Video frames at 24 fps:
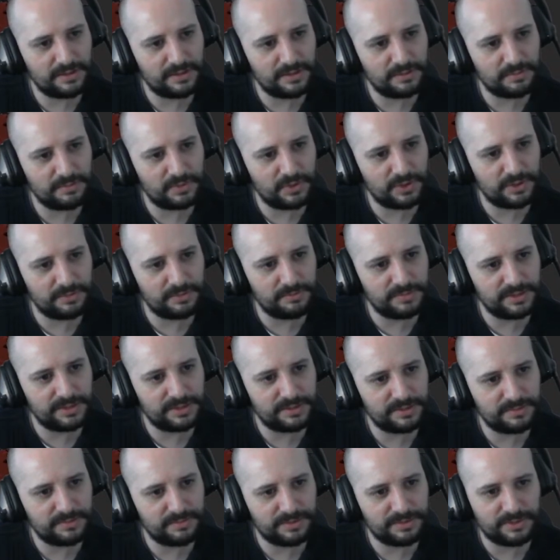
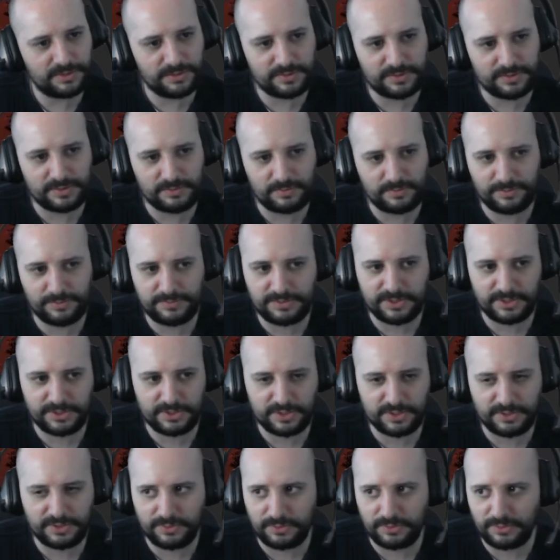combat because the wolves are
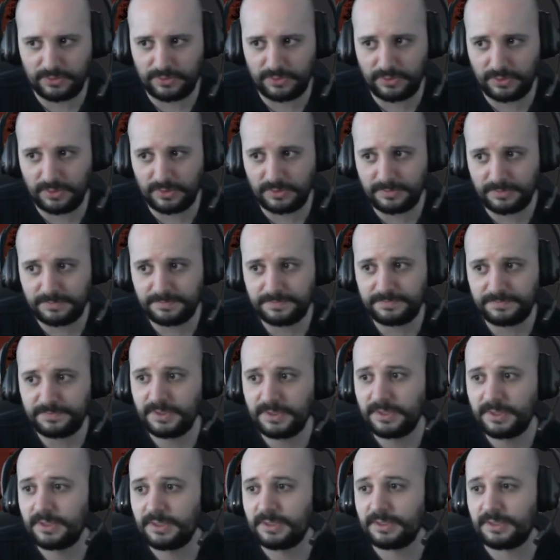just too strong.
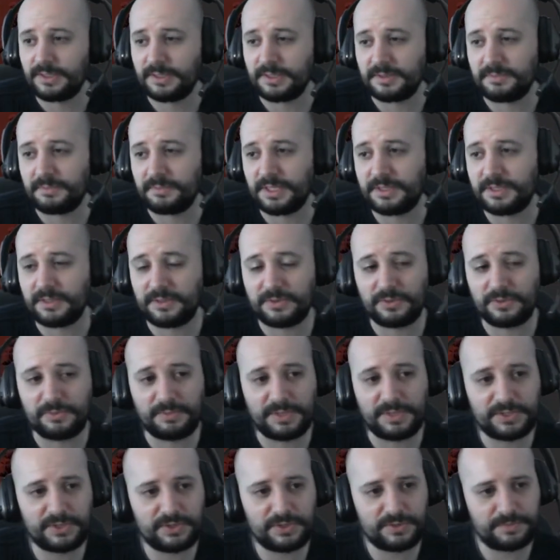Doesn't matter too
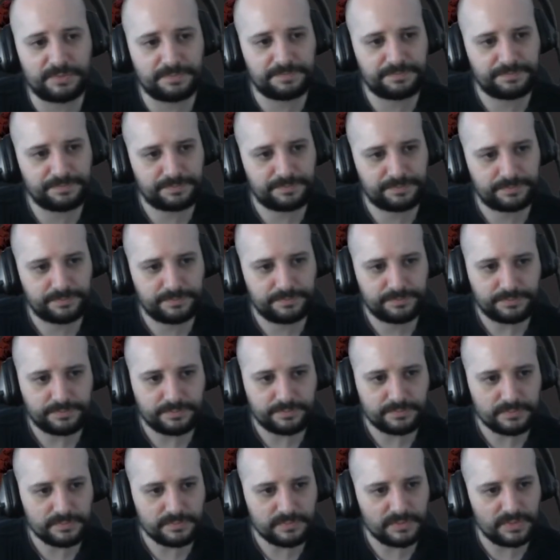much.
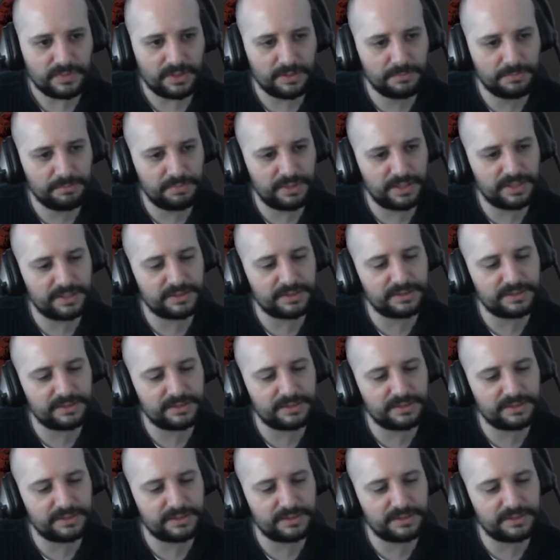But